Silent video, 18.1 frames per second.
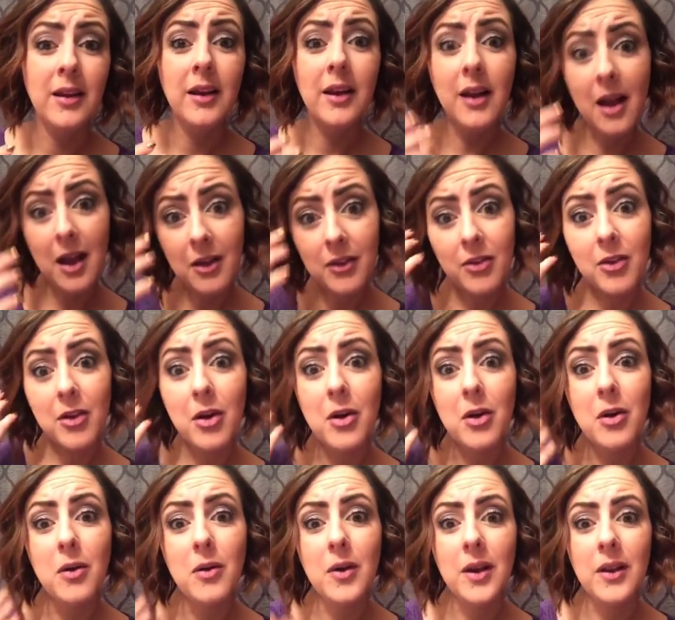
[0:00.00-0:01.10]

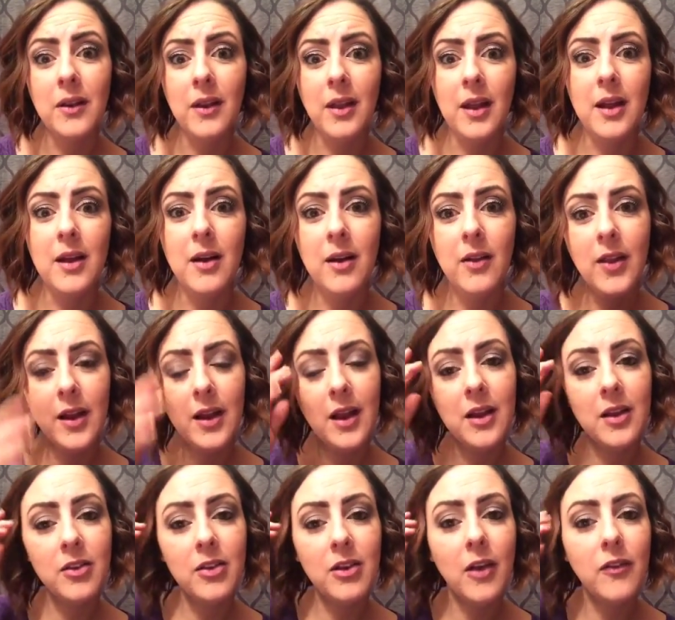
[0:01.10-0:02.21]
Costco and like all that kind
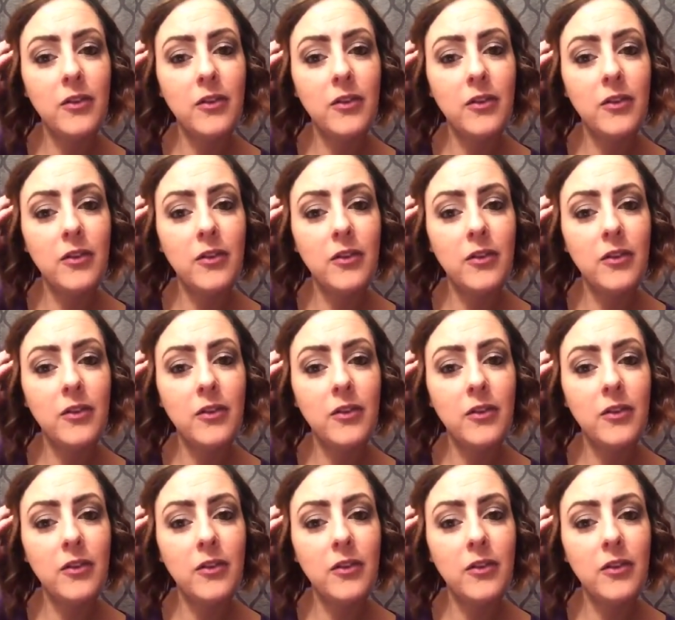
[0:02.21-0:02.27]
of stuff,